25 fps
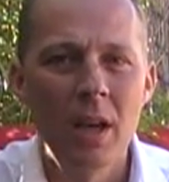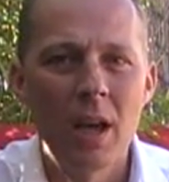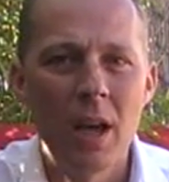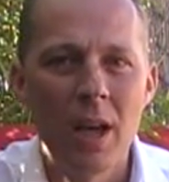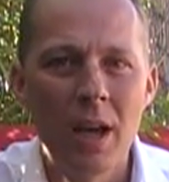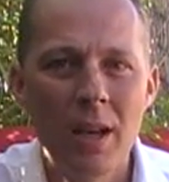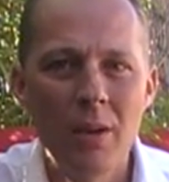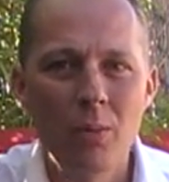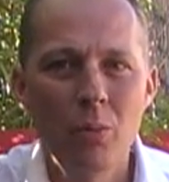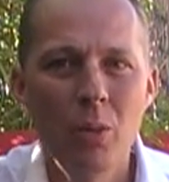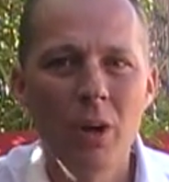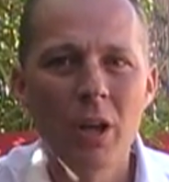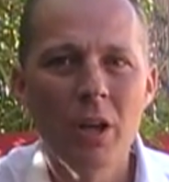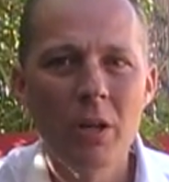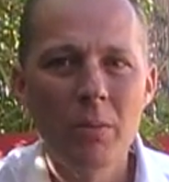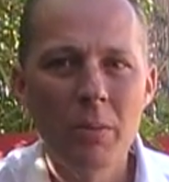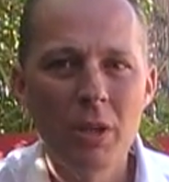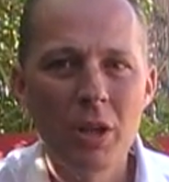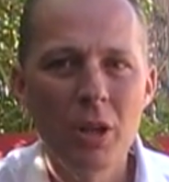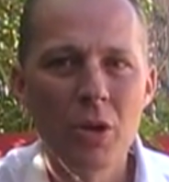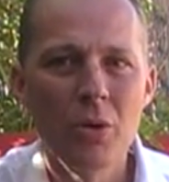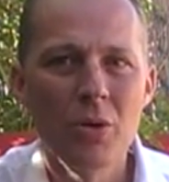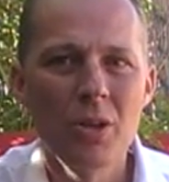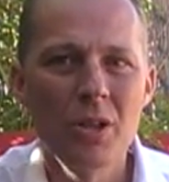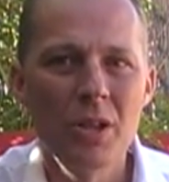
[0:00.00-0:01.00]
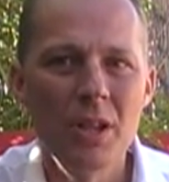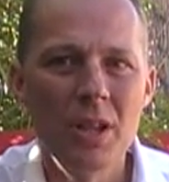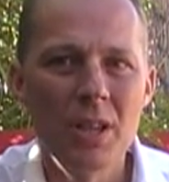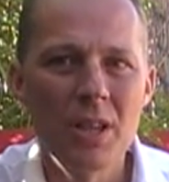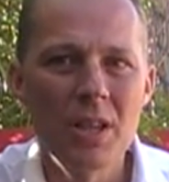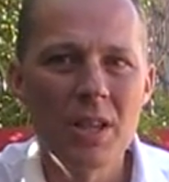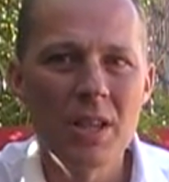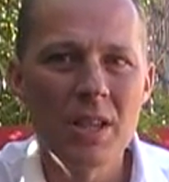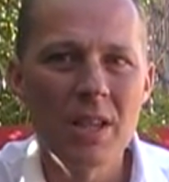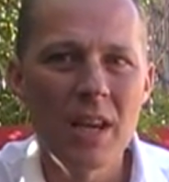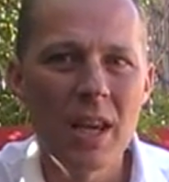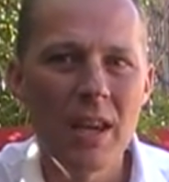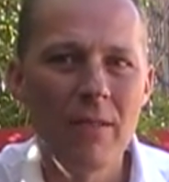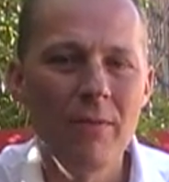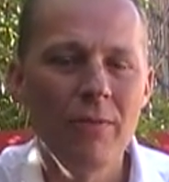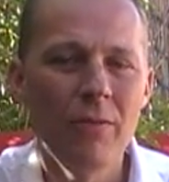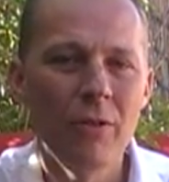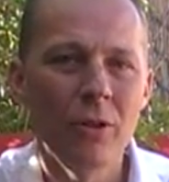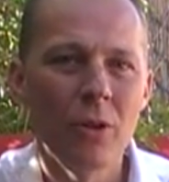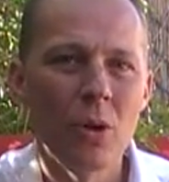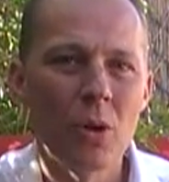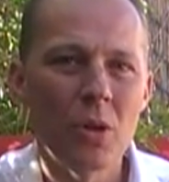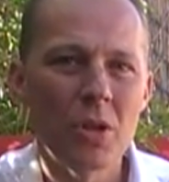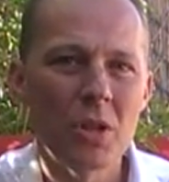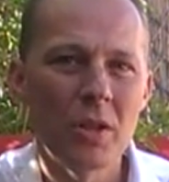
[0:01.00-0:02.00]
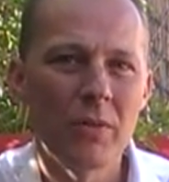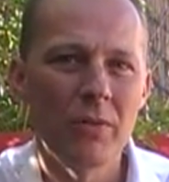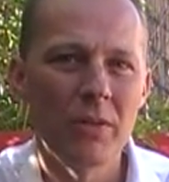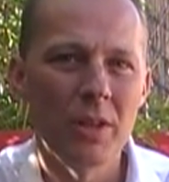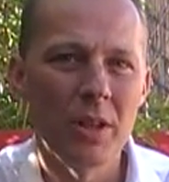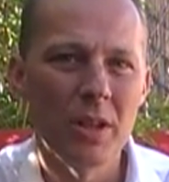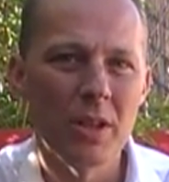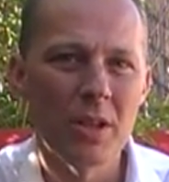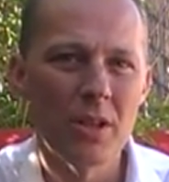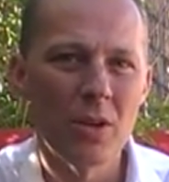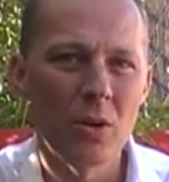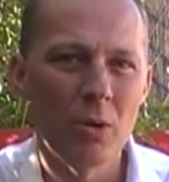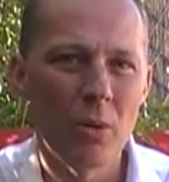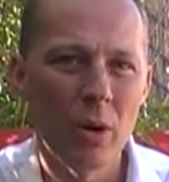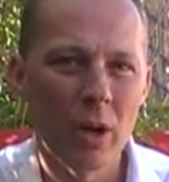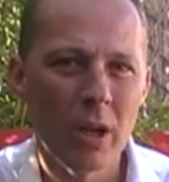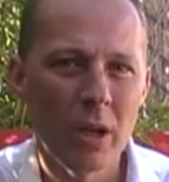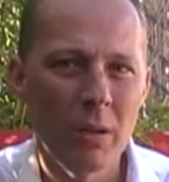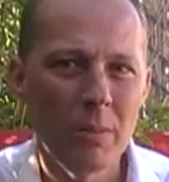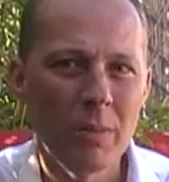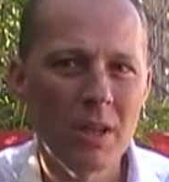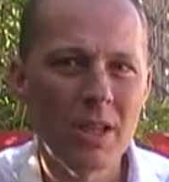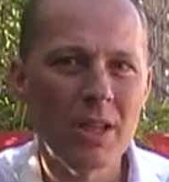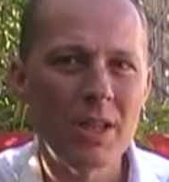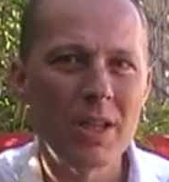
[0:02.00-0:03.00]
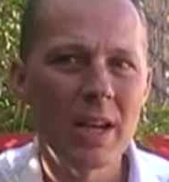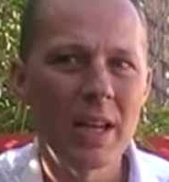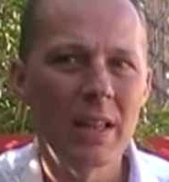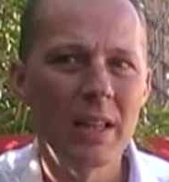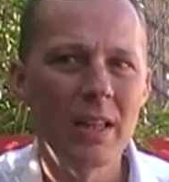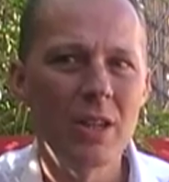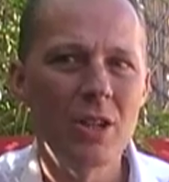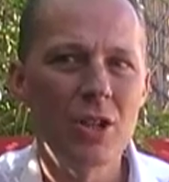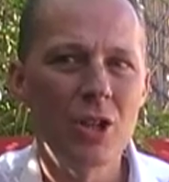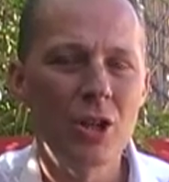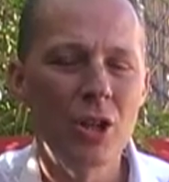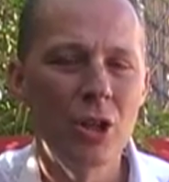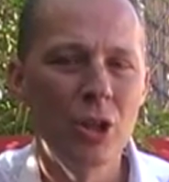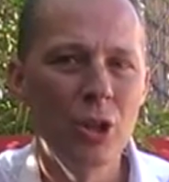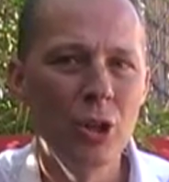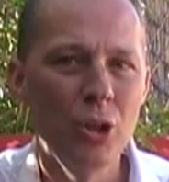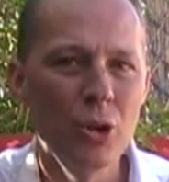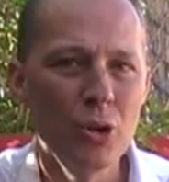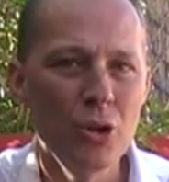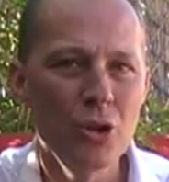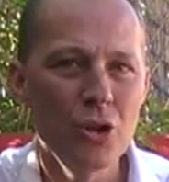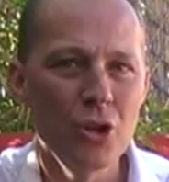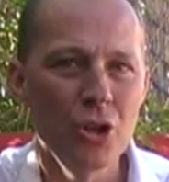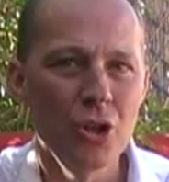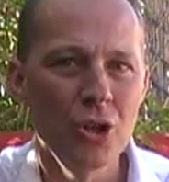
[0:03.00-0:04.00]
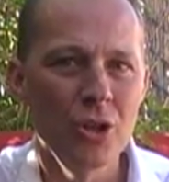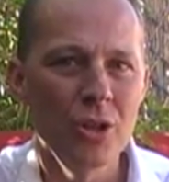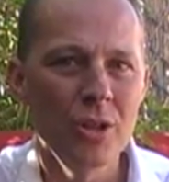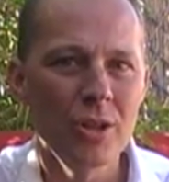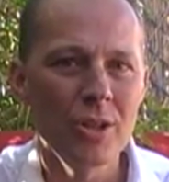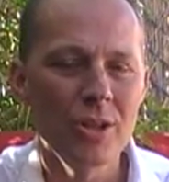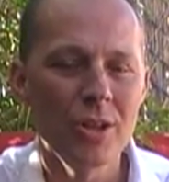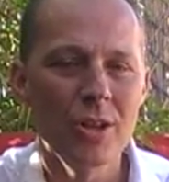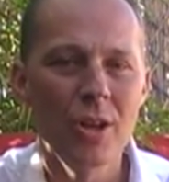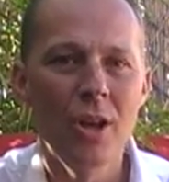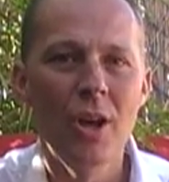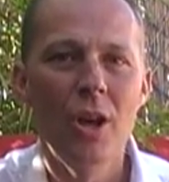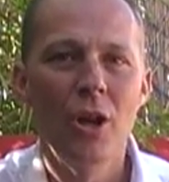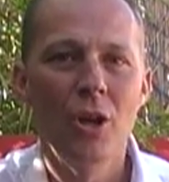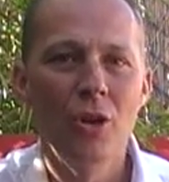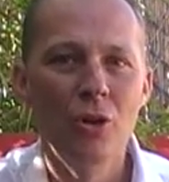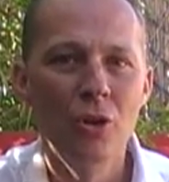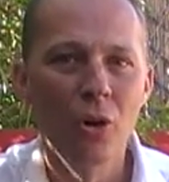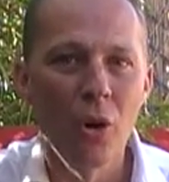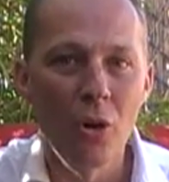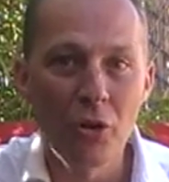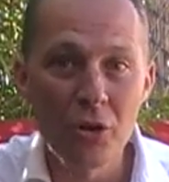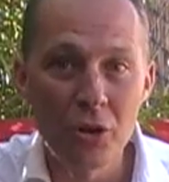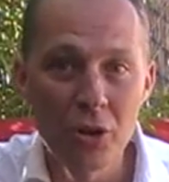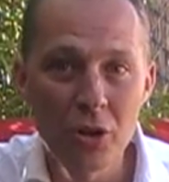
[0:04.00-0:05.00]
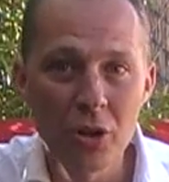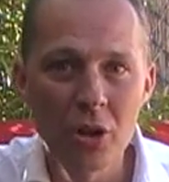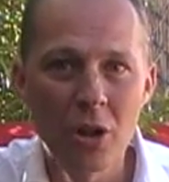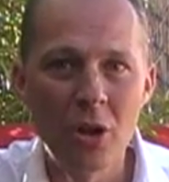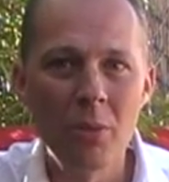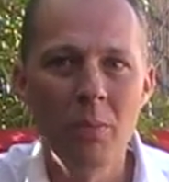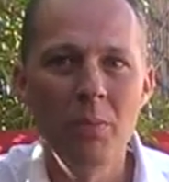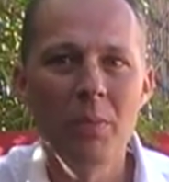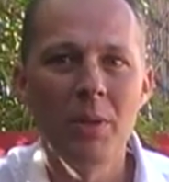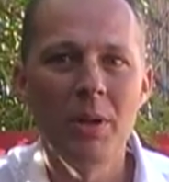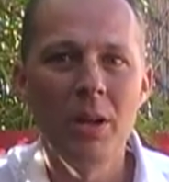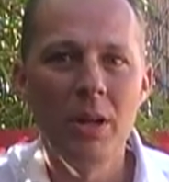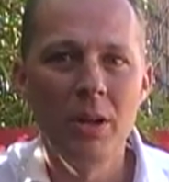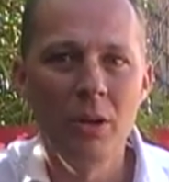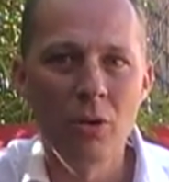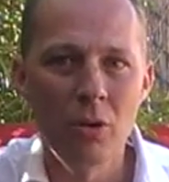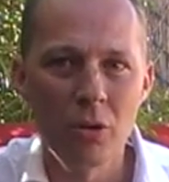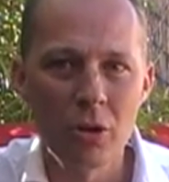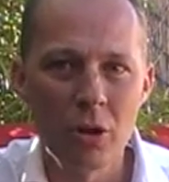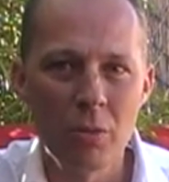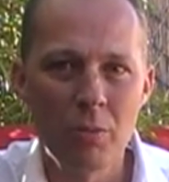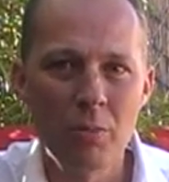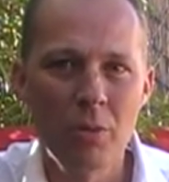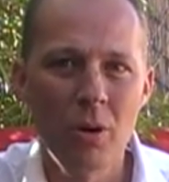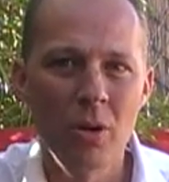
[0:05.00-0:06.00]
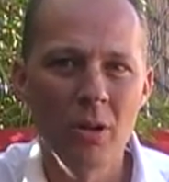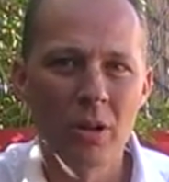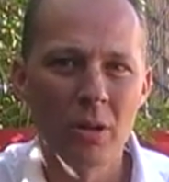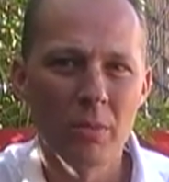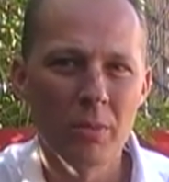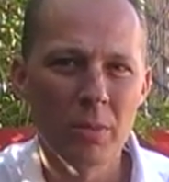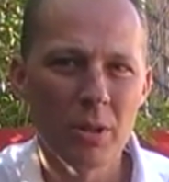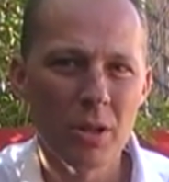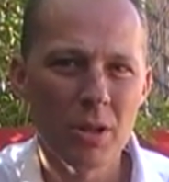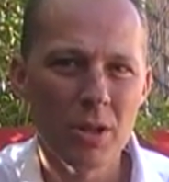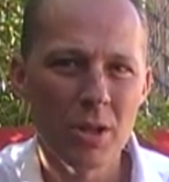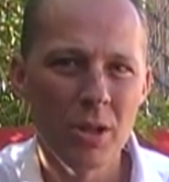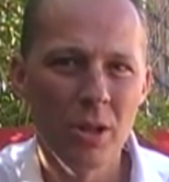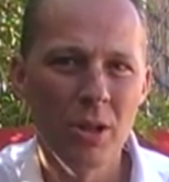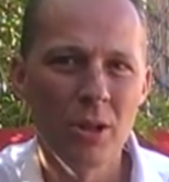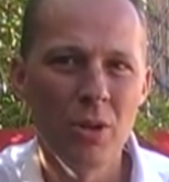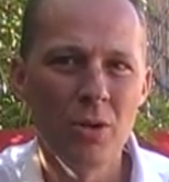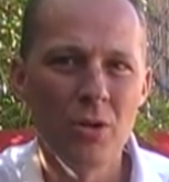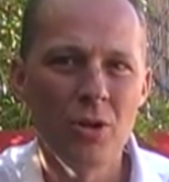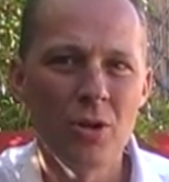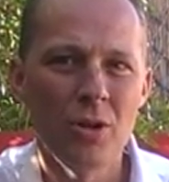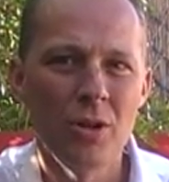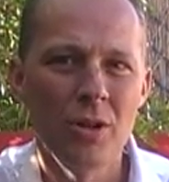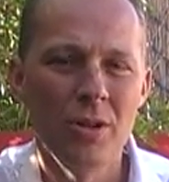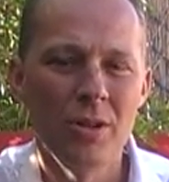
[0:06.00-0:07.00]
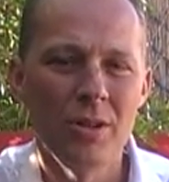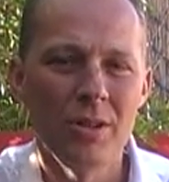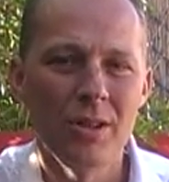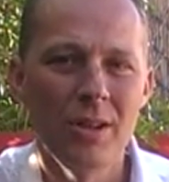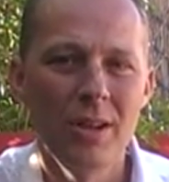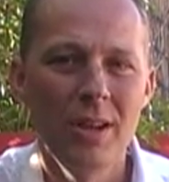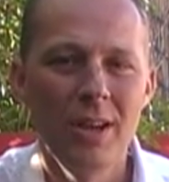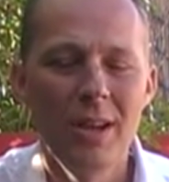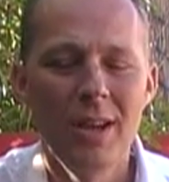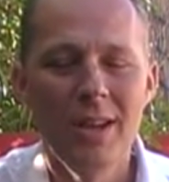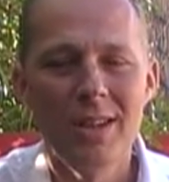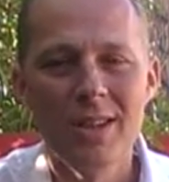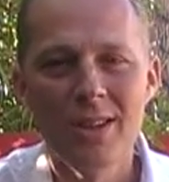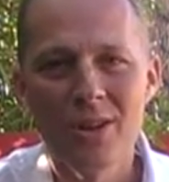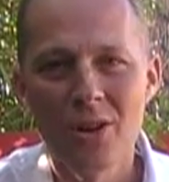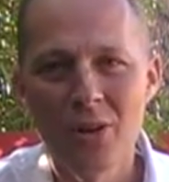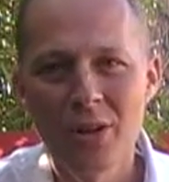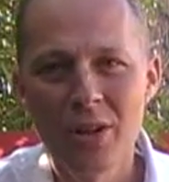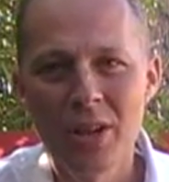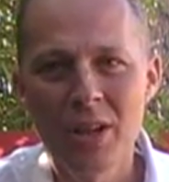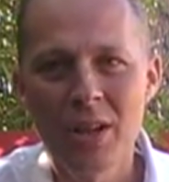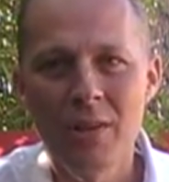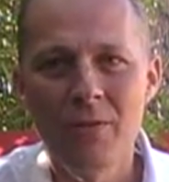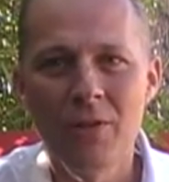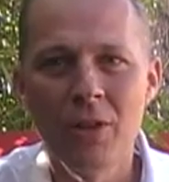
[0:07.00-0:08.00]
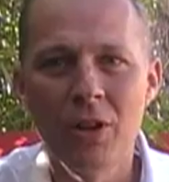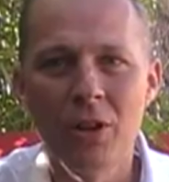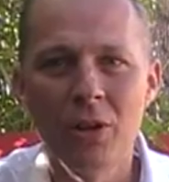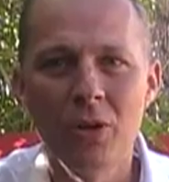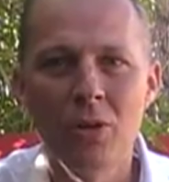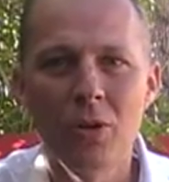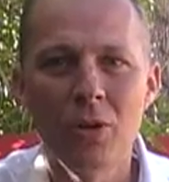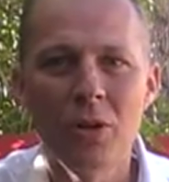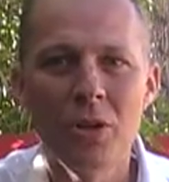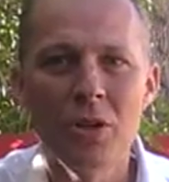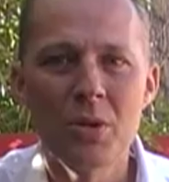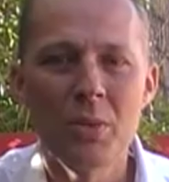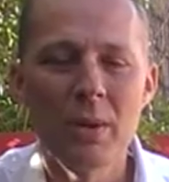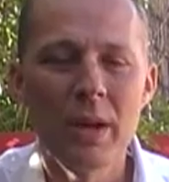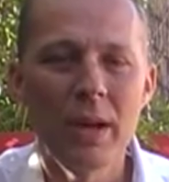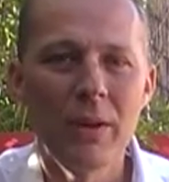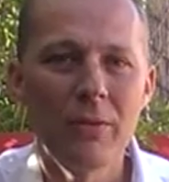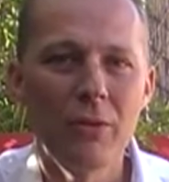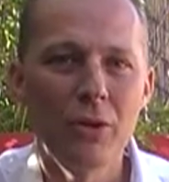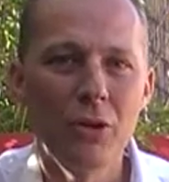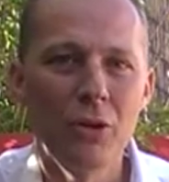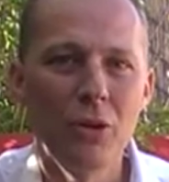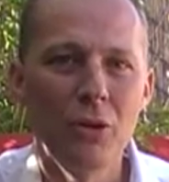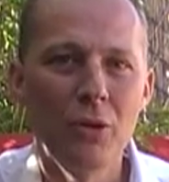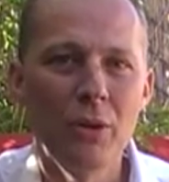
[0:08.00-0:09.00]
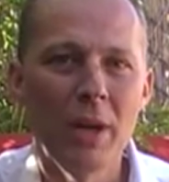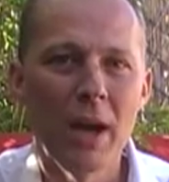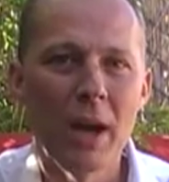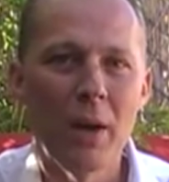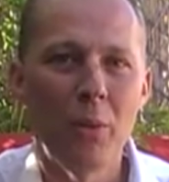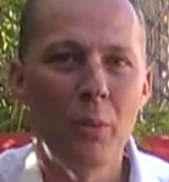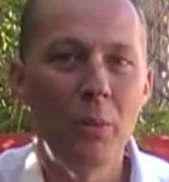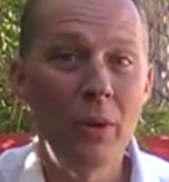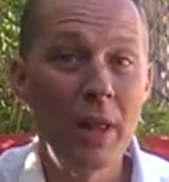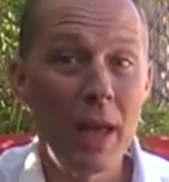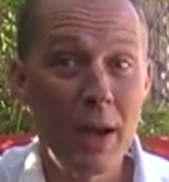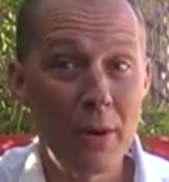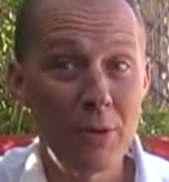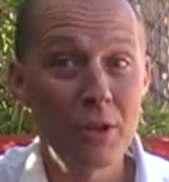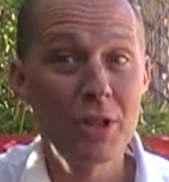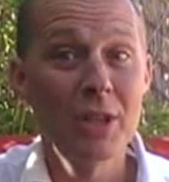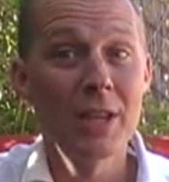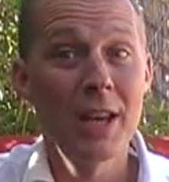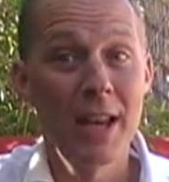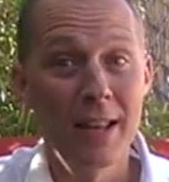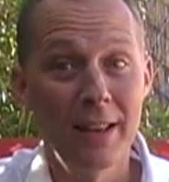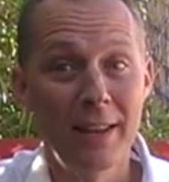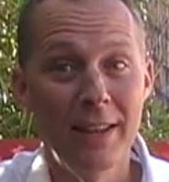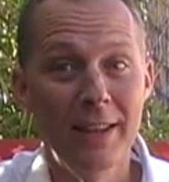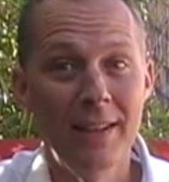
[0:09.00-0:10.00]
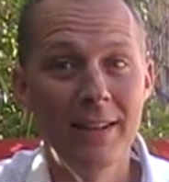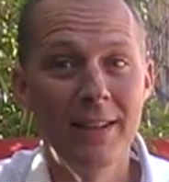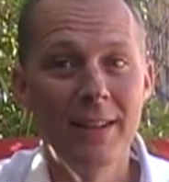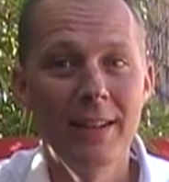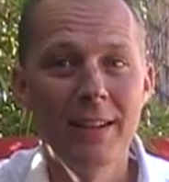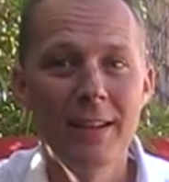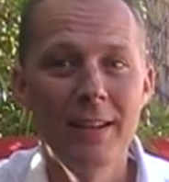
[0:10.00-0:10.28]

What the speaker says: And we're going to be using this same philosophy. So we're going to be selling solutions, not your company, not your product, but solutions. It's kind of difficult because we have to do that without selling,